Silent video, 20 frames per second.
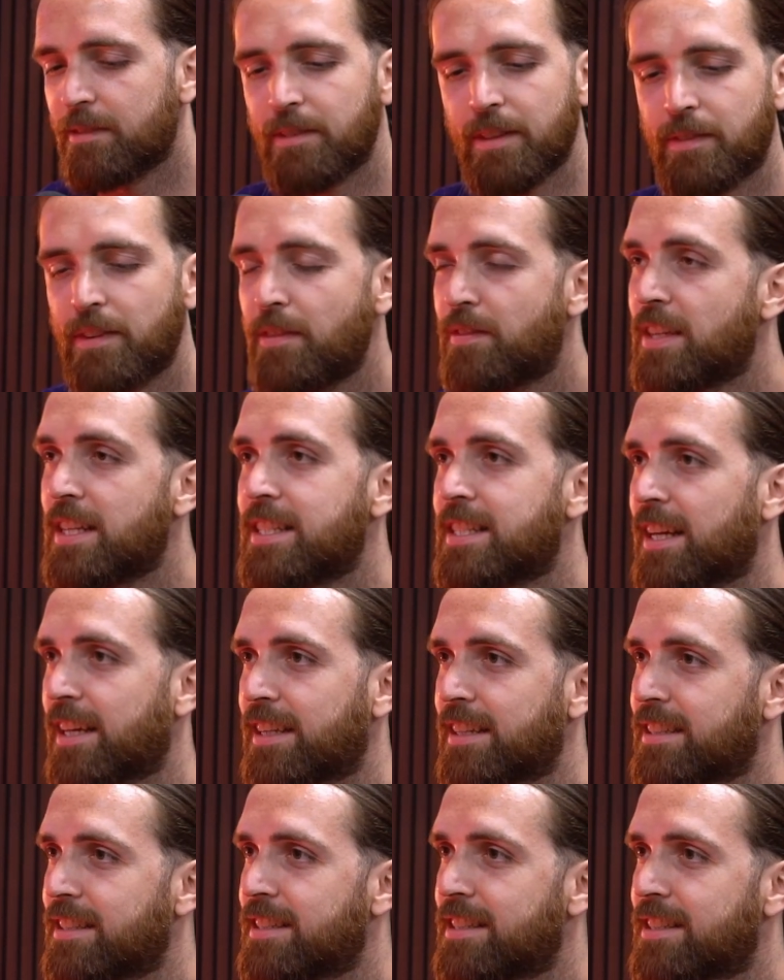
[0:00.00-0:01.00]
15
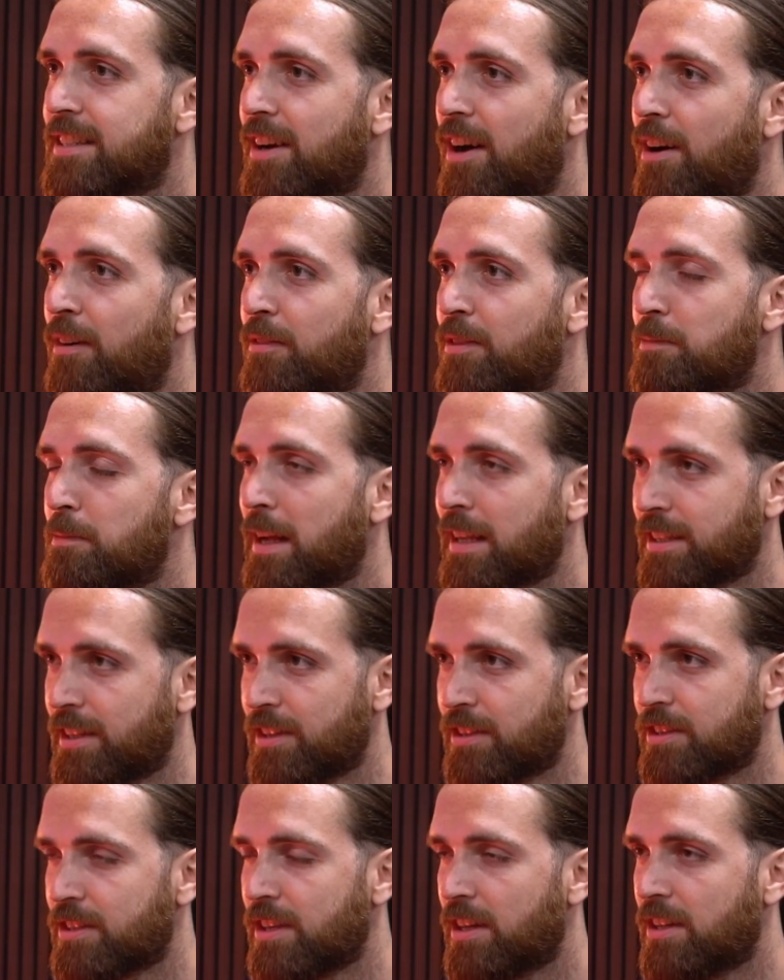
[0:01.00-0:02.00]
seconds of the
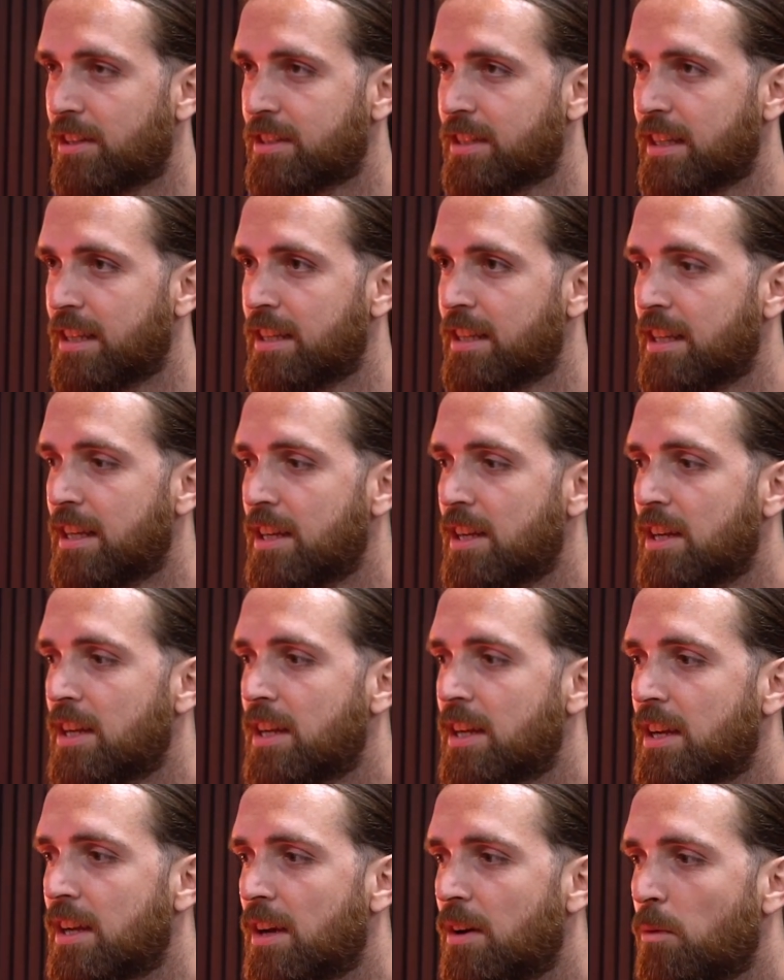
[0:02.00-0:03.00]
massage starting,
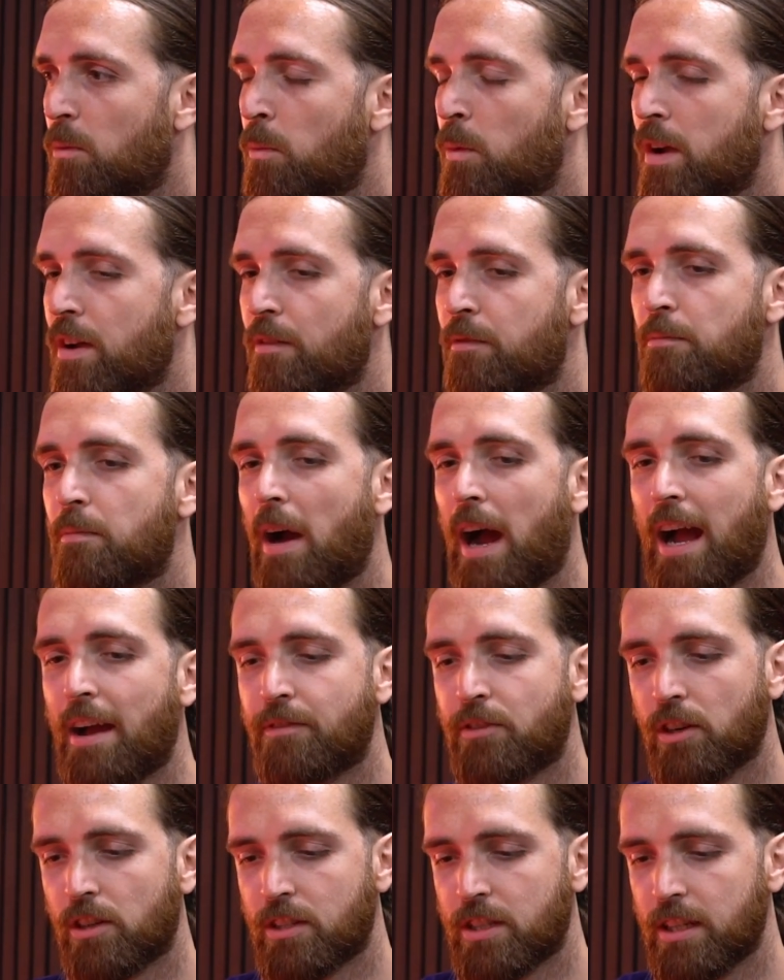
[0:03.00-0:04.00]

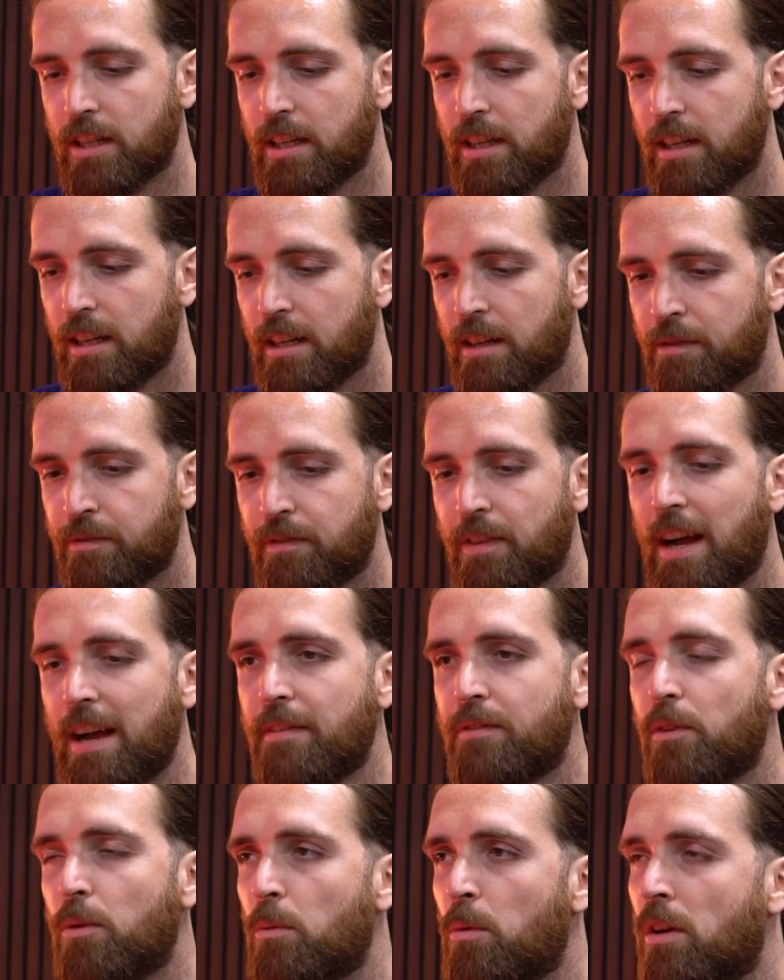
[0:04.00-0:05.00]
I've got a
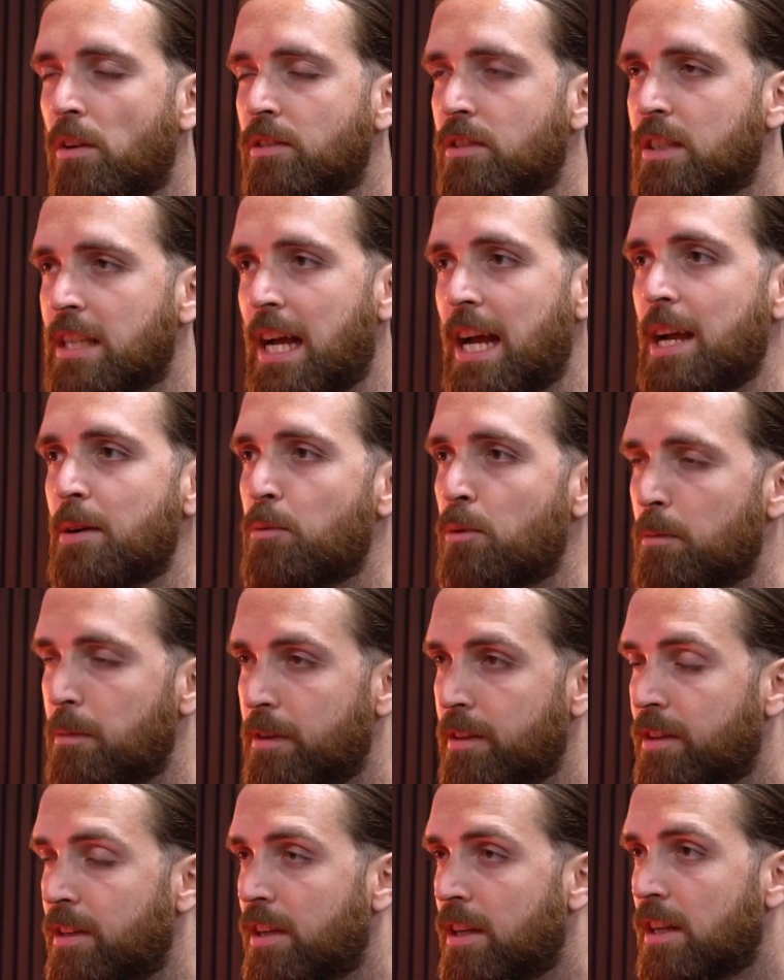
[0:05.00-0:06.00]
5'1" Thai
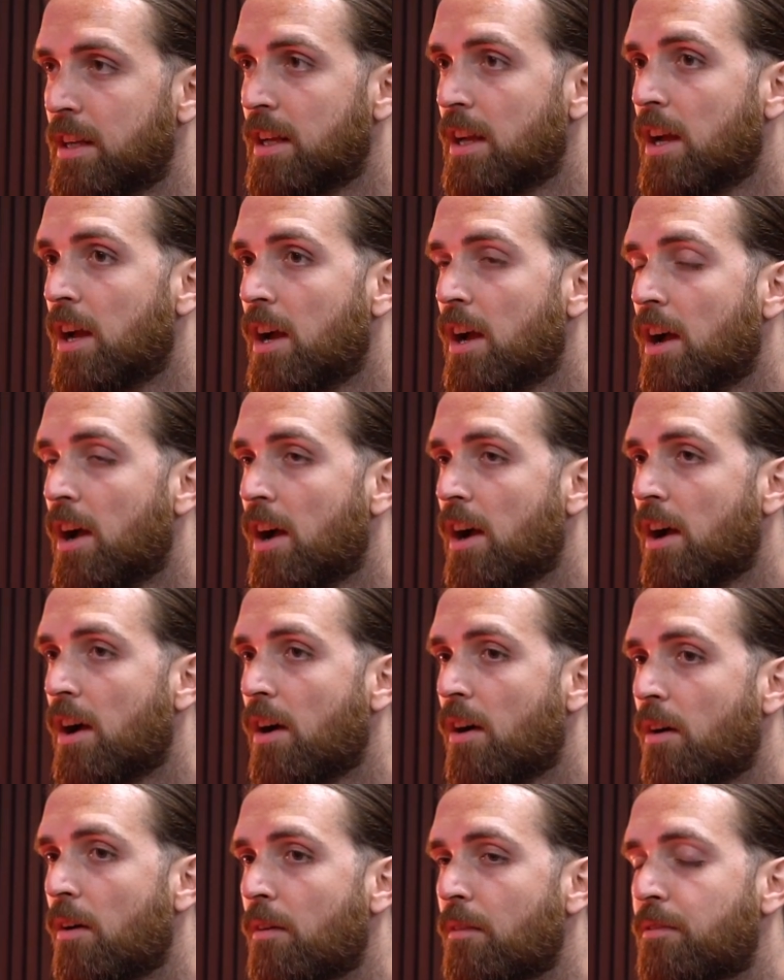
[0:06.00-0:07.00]
woman,
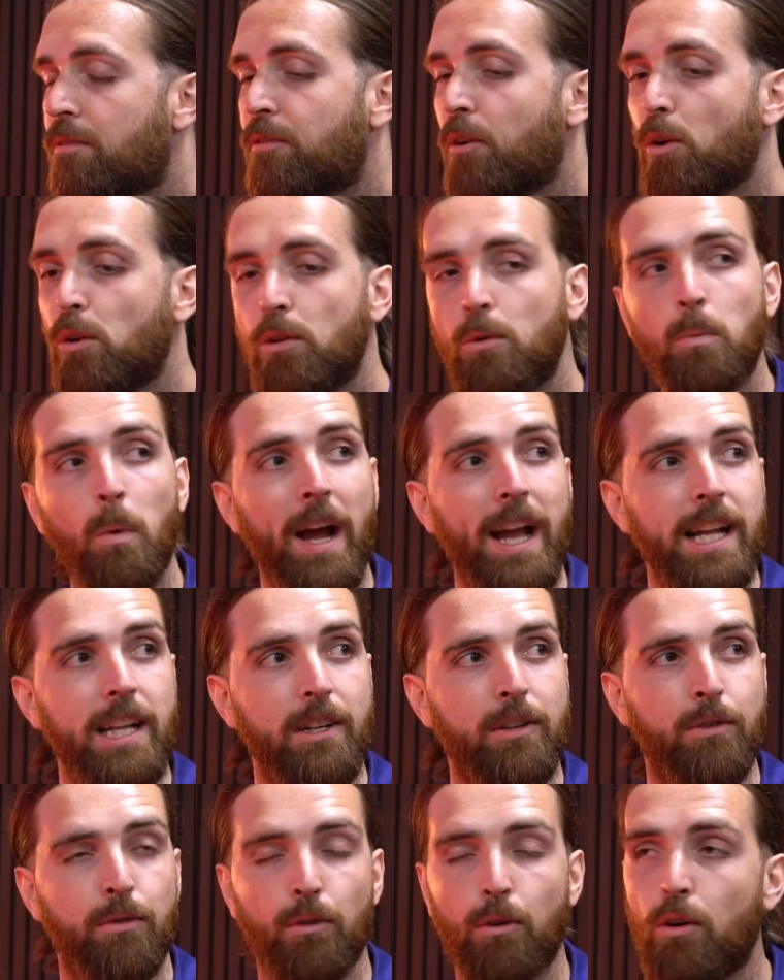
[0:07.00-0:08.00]
full weight,
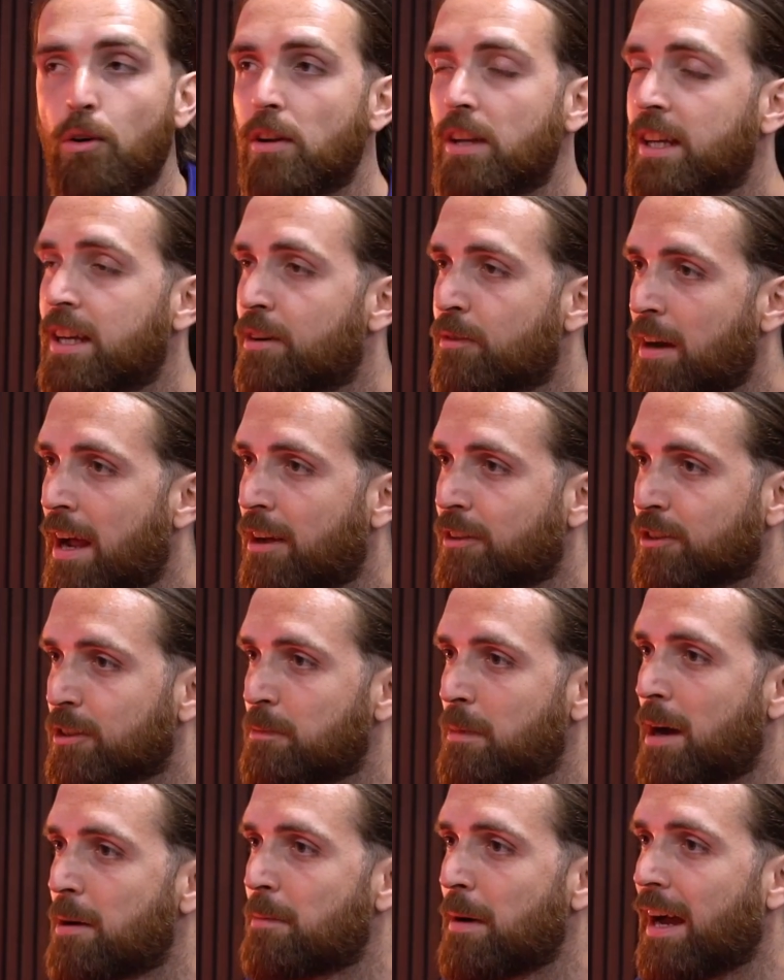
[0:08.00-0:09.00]
crawling around on
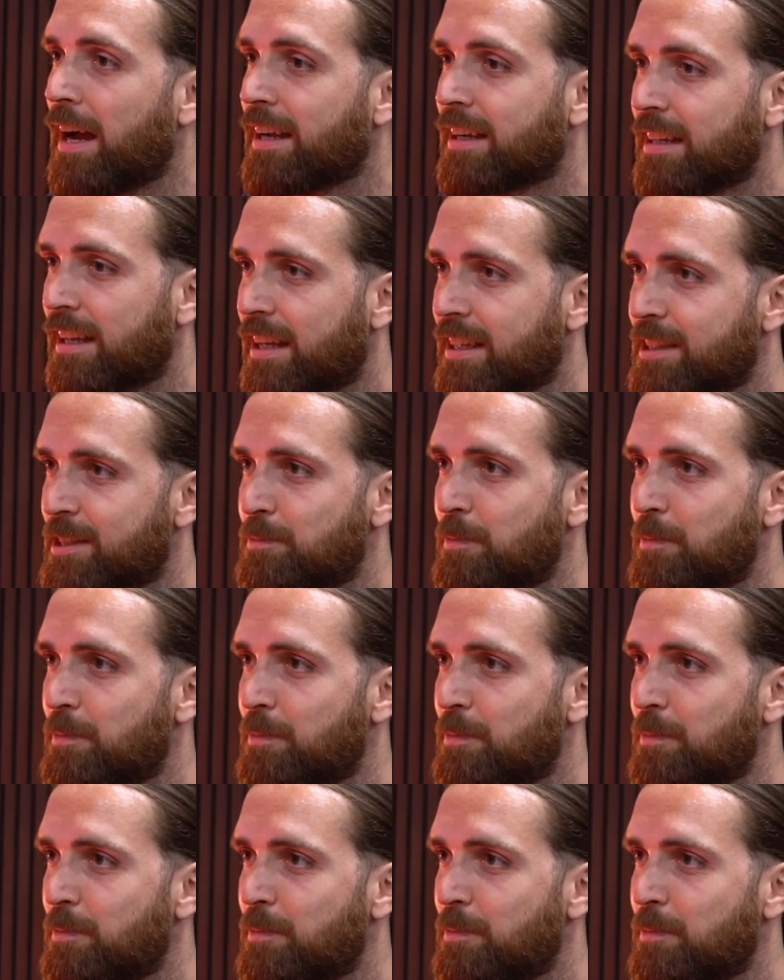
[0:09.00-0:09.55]
my back like a